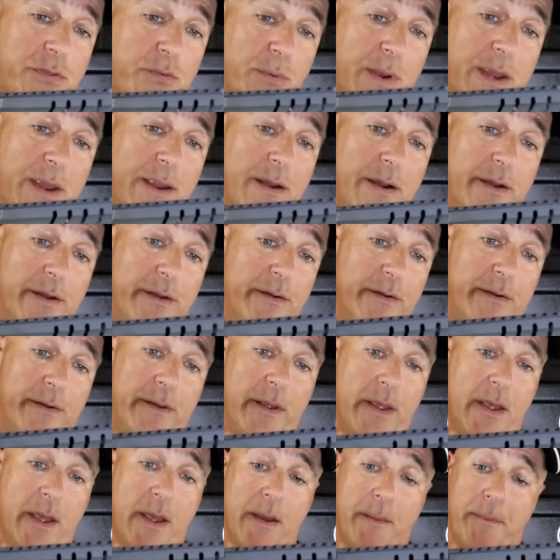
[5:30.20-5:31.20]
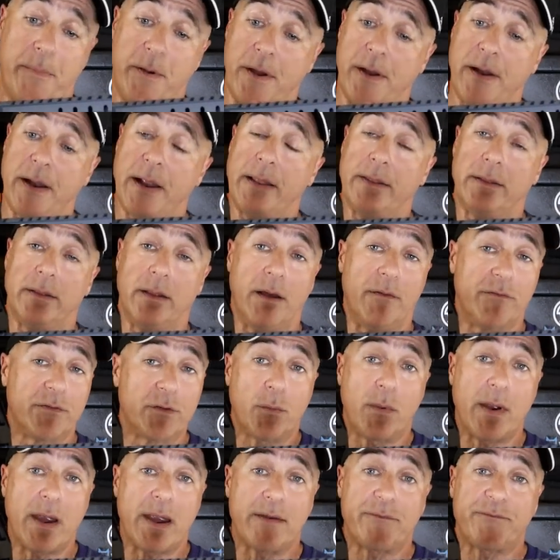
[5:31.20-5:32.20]
300, but I love
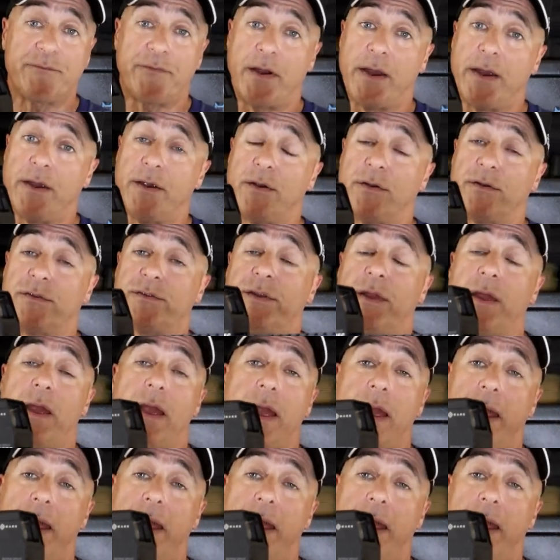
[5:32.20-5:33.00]
the way it fires,